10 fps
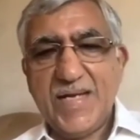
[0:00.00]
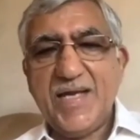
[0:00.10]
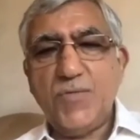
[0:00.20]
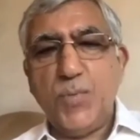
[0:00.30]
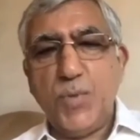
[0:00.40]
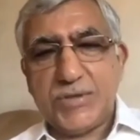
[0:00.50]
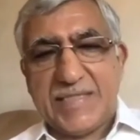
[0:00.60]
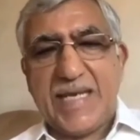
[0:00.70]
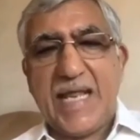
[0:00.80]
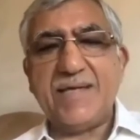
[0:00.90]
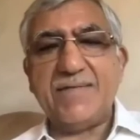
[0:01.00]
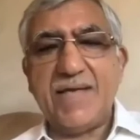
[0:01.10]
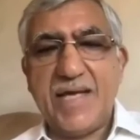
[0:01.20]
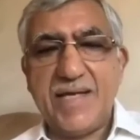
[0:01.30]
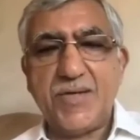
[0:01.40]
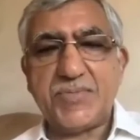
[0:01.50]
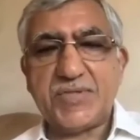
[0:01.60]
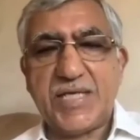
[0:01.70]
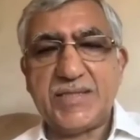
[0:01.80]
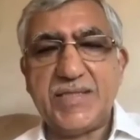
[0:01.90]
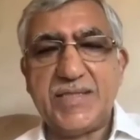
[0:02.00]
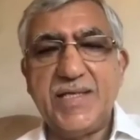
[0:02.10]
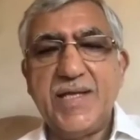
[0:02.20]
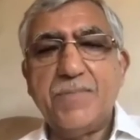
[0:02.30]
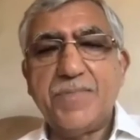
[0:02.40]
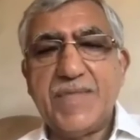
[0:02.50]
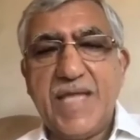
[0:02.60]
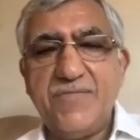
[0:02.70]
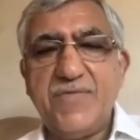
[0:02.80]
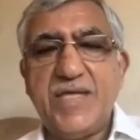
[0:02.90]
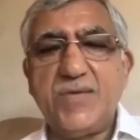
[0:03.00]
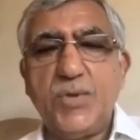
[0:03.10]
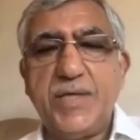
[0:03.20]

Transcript: If both canaliculi are obstructed, then we go